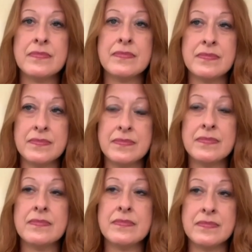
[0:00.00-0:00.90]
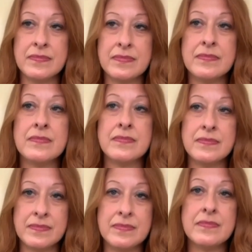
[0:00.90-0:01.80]

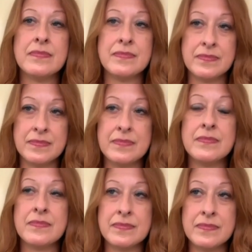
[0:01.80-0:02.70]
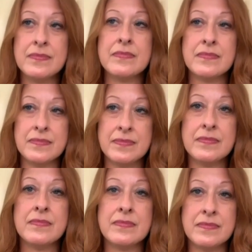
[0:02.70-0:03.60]

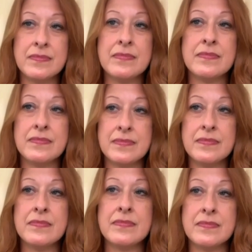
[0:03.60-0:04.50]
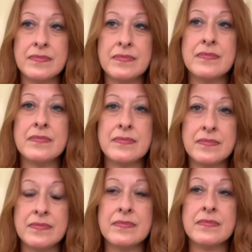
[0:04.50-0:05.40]

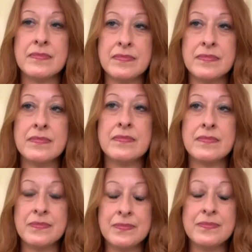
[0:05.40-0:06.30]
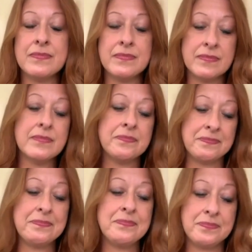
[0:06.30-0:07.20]

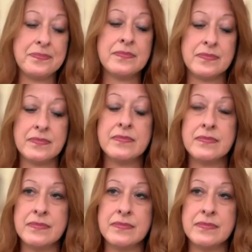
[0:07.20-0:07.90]
The person shown says nothing.